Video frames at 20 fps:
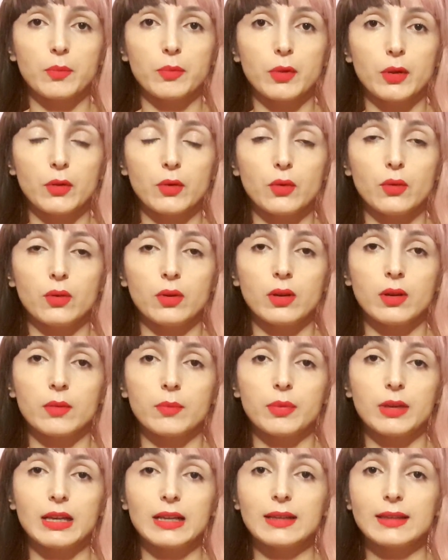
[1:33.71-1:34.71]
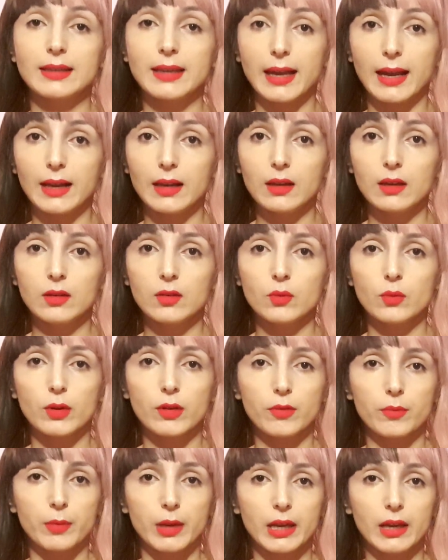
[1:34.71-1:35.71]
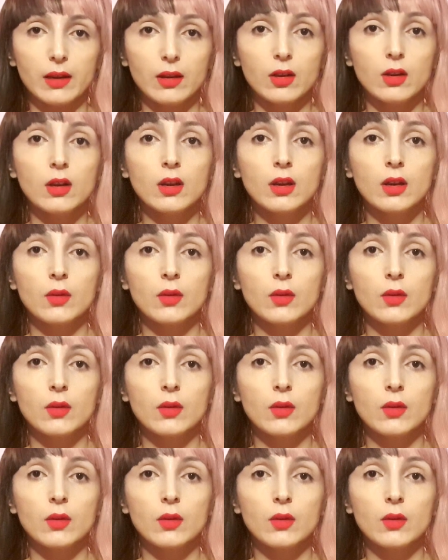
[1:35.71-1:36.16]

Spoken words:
Blue Pill Hell with me,